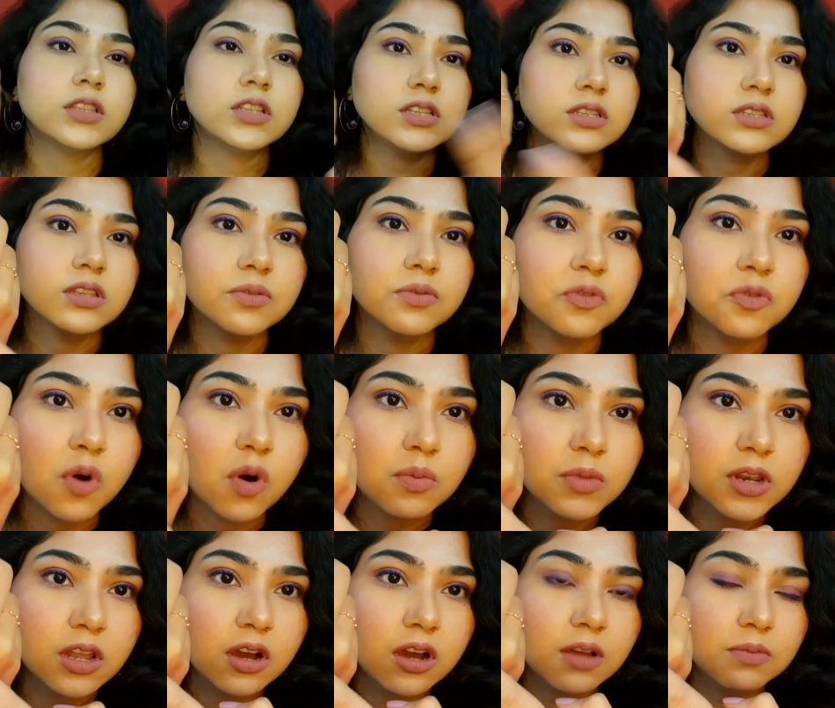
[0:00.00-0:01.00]
And this
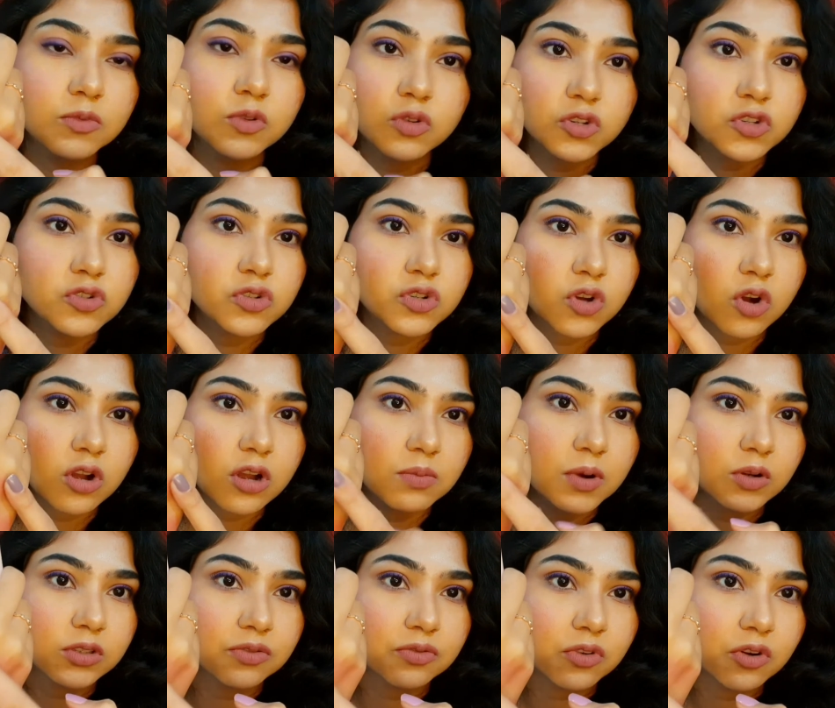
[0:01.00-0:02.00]
formula, I'm going to talk
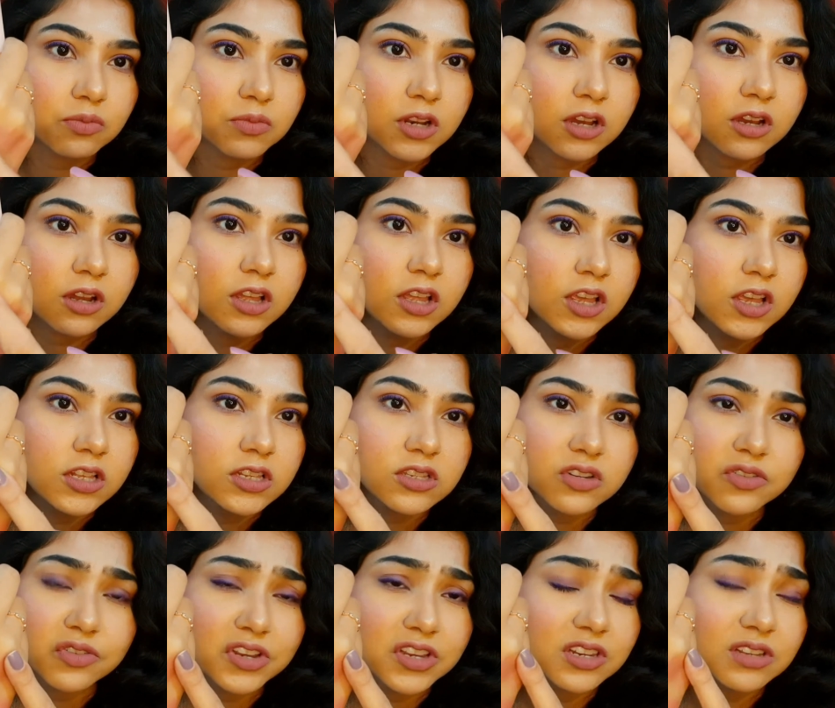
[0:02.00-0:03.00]
about the formula.
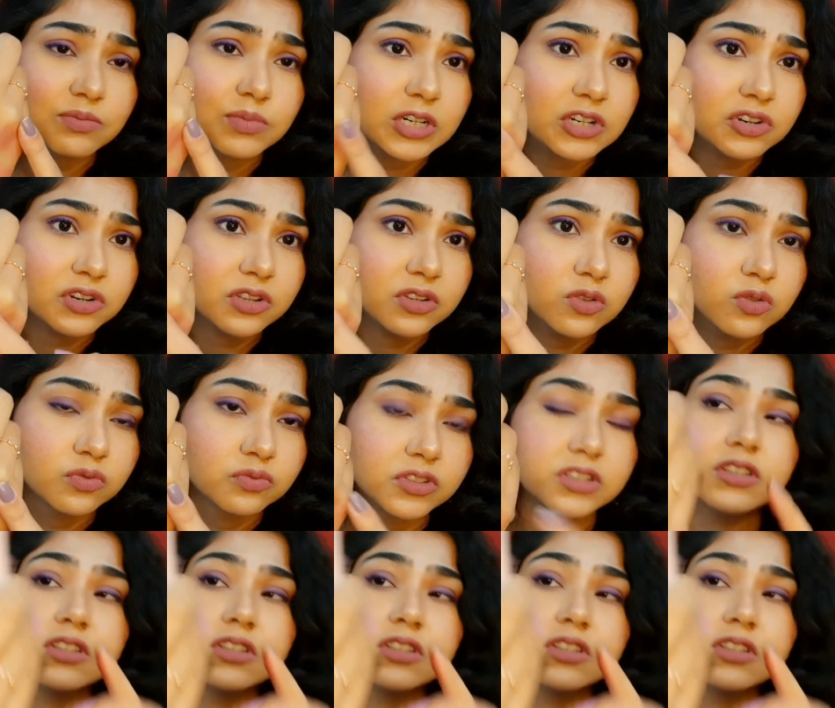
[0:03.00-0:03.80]
So really buttery soup,